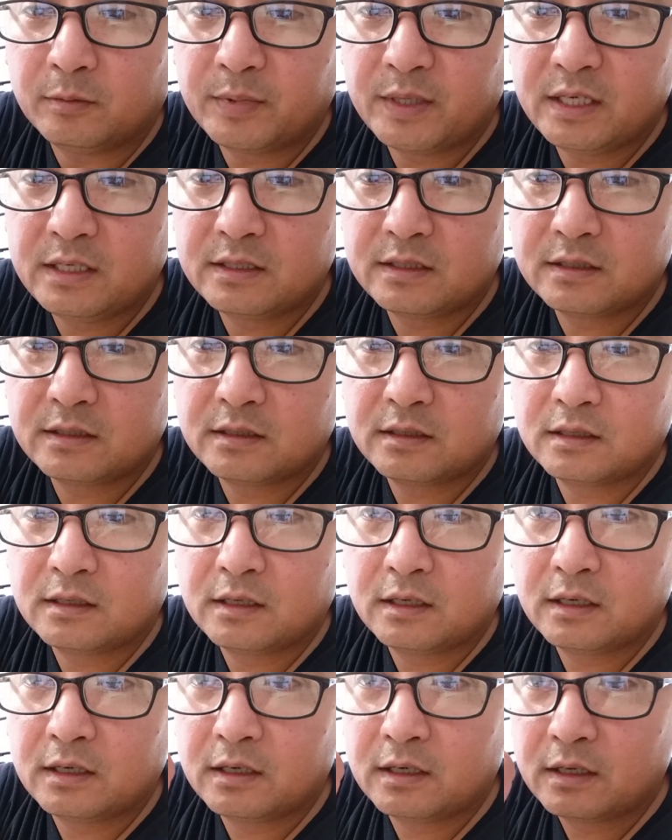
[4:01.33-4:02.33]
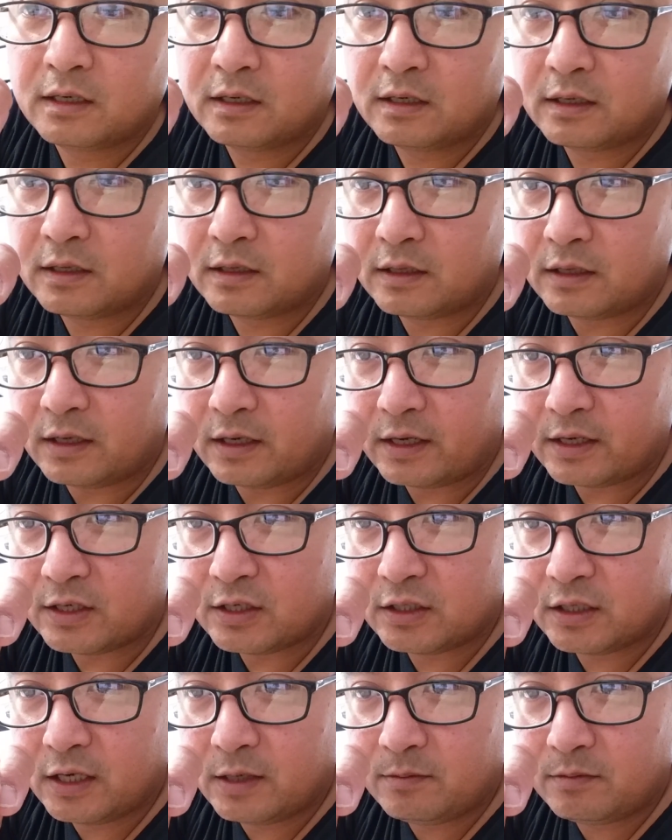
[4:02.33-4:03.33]
piece that I
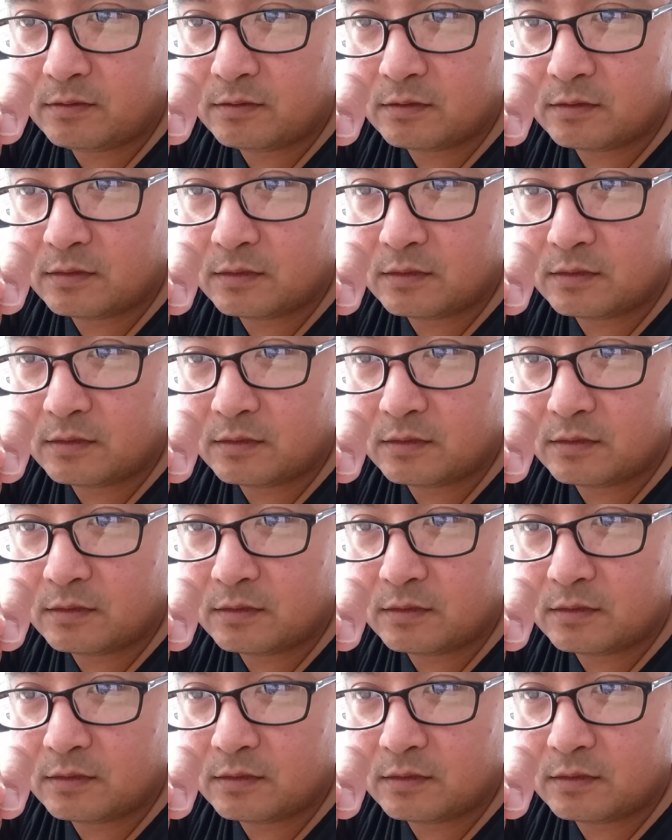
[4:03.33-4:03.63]
shaped